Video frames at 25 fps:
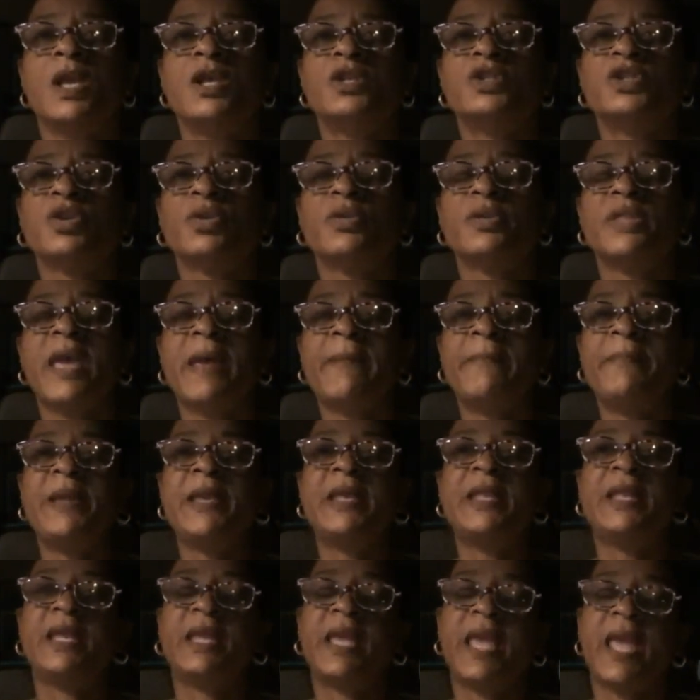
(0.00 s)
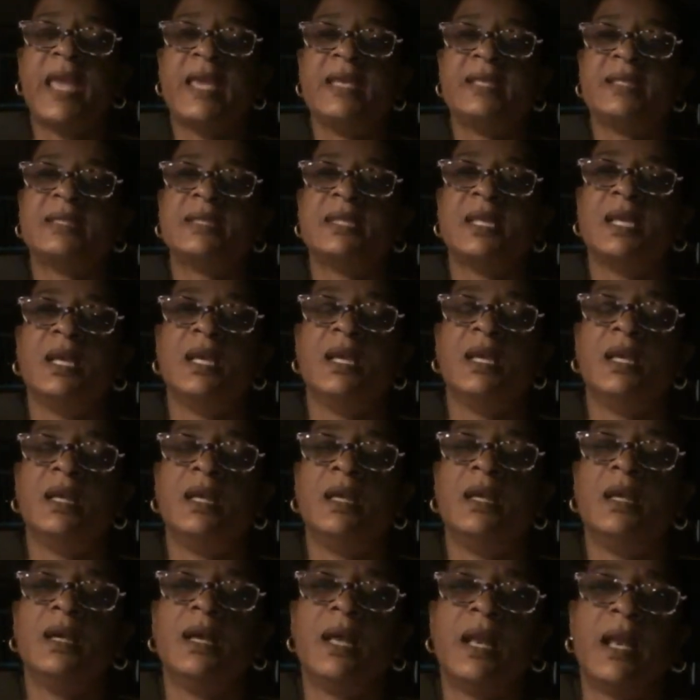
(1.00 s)
So that being the case,
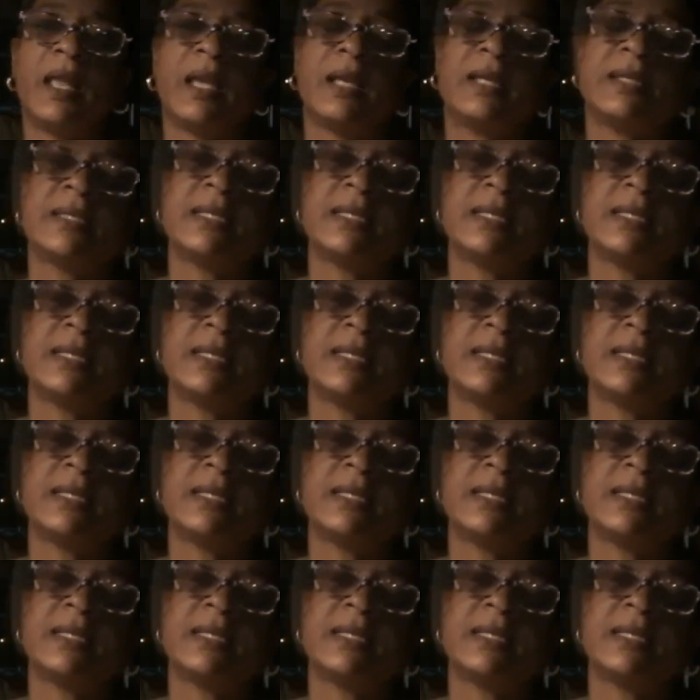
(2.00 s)
like I